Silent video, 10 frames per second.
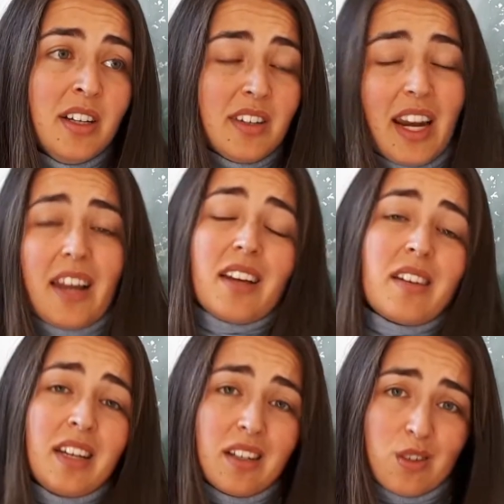that I didn't
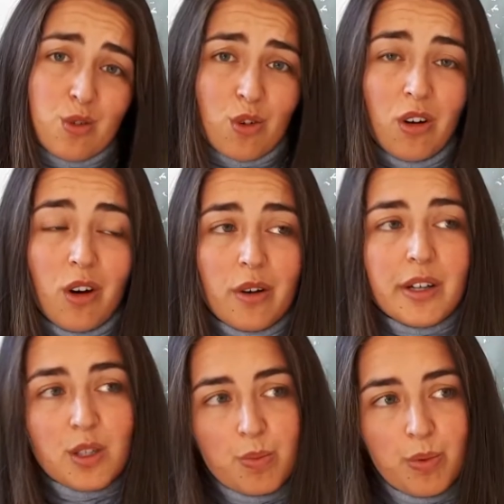need a straw or a
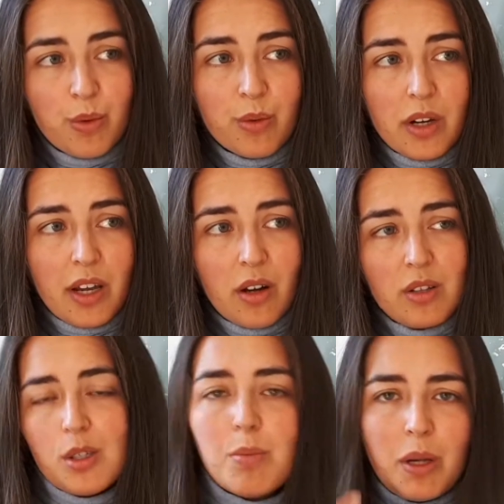spoon, and
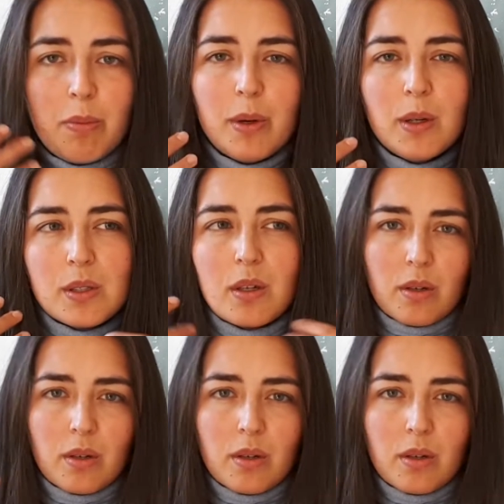also people's